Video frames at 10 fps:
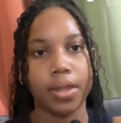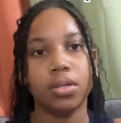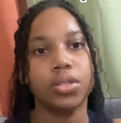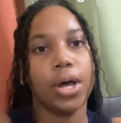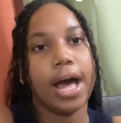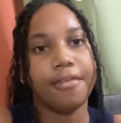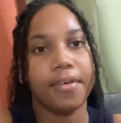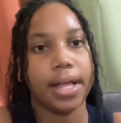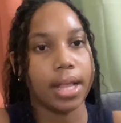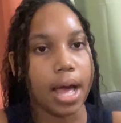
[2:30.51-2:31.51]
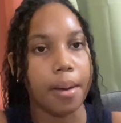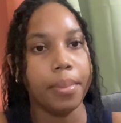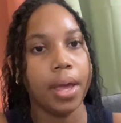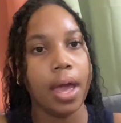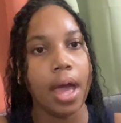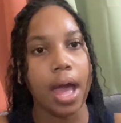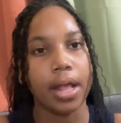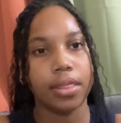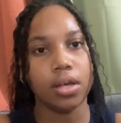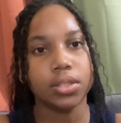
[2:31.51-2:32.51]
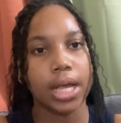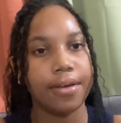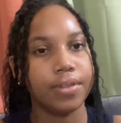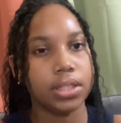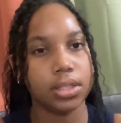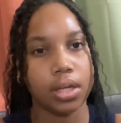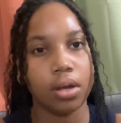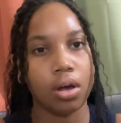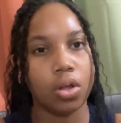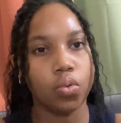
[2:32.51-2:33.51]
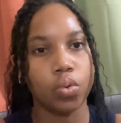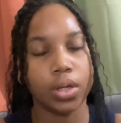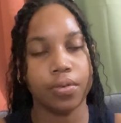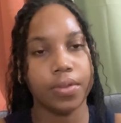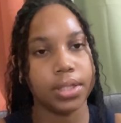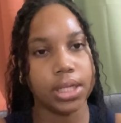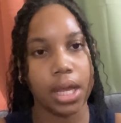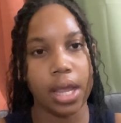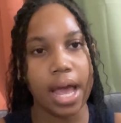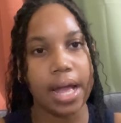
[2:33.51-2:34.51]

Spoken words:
They also have an app, and they also have this thing called Word of the Day,